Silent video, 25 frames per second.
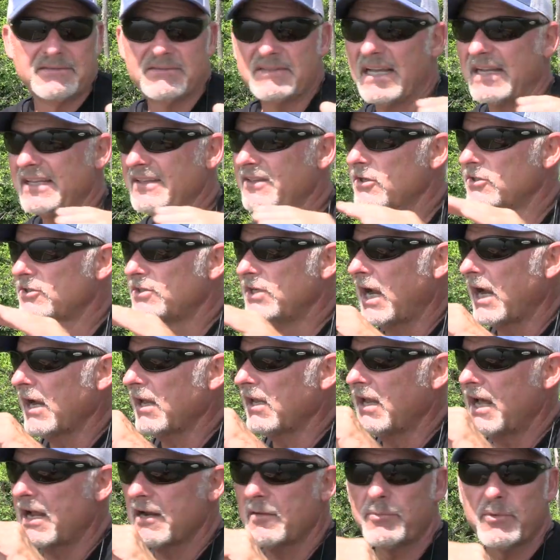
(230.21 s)
Th there's not
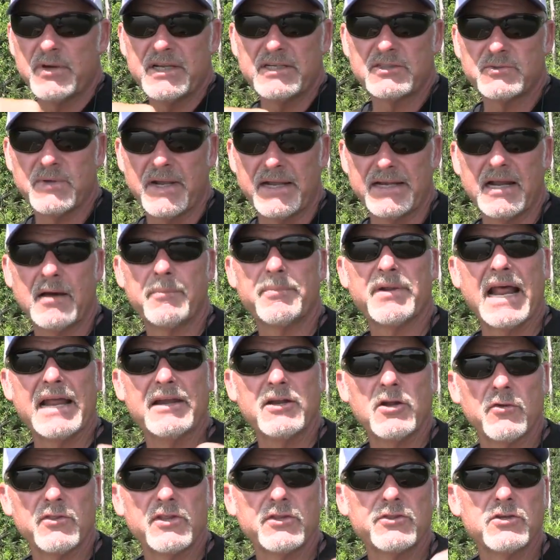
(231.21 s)
a lot of breeze right now, but
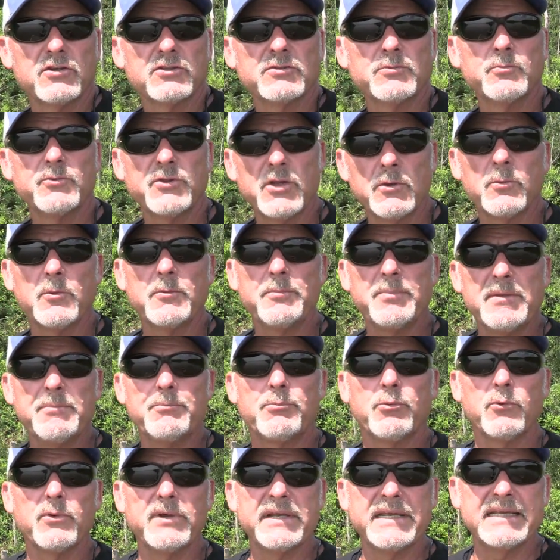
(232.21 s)
I know that there's there will be
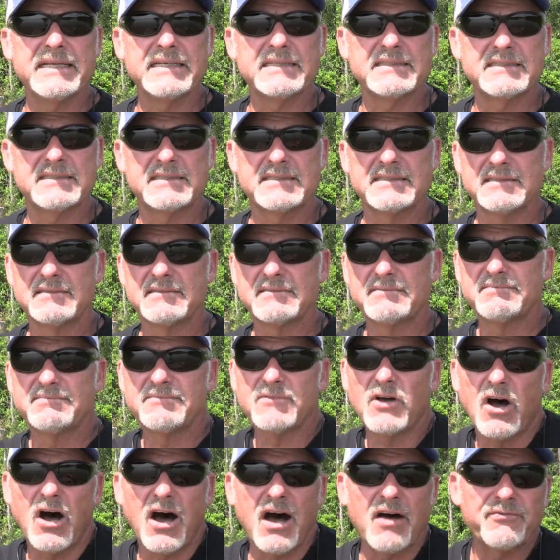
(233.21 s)
breeze
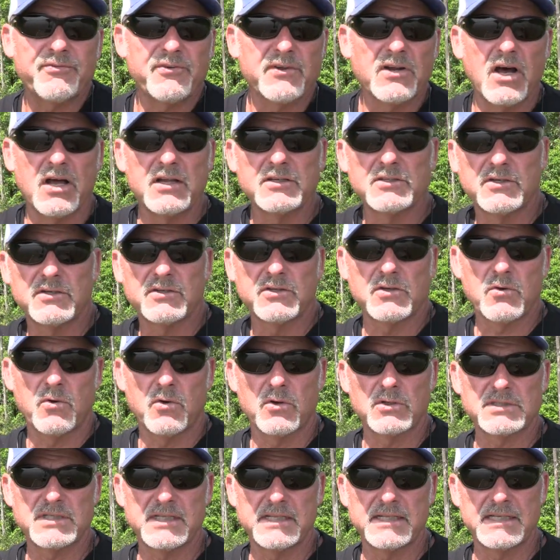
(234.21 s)
off and on during the
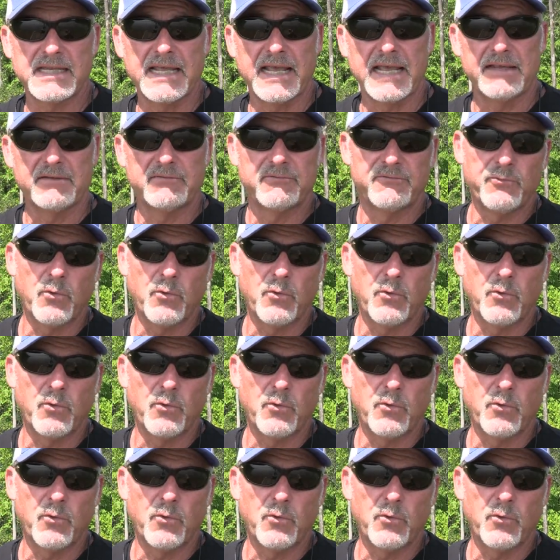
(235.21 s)
course of the day.